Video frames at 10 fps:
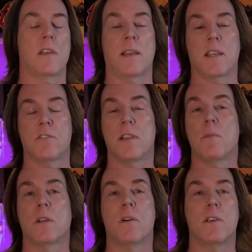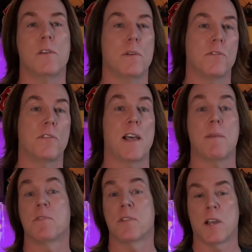I guess they would call you a
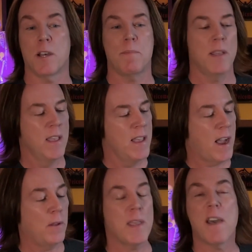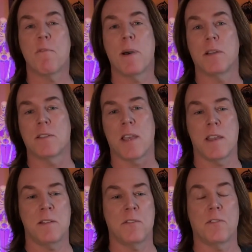slab snob. I only have about
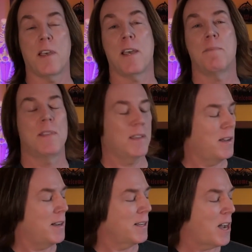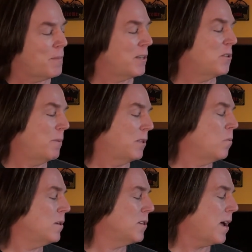10 slabbed comics, but the
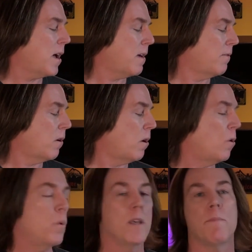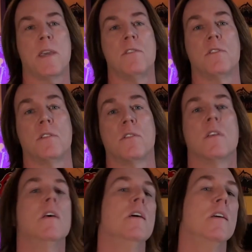ones I have are all white pages.
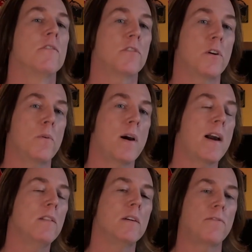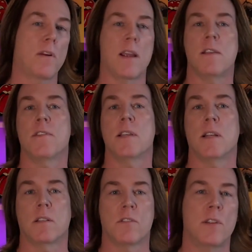So I look for anything
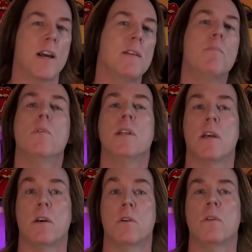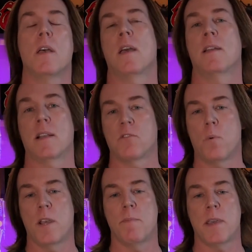that's 9.0 and that's
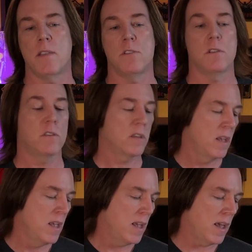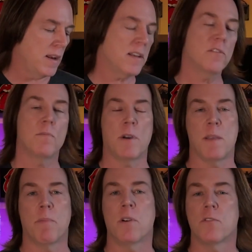white pages. And that's my
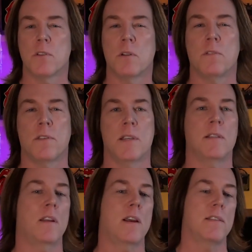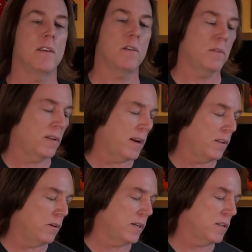personal thing that I do, that I
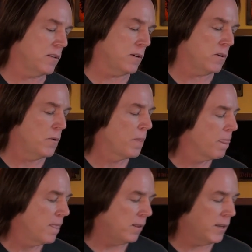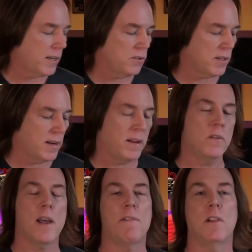look into. Like I said, I
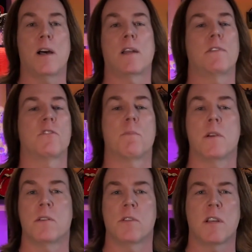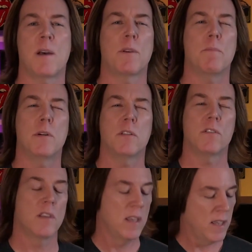don't have a lot of experience in comic
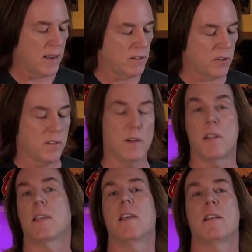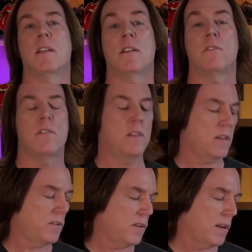books. I just started getting into
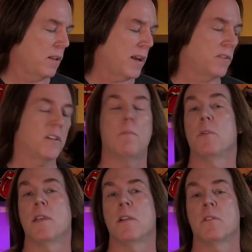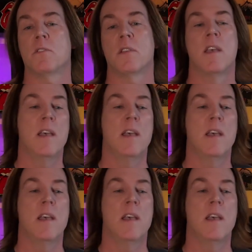this in the last couple of years.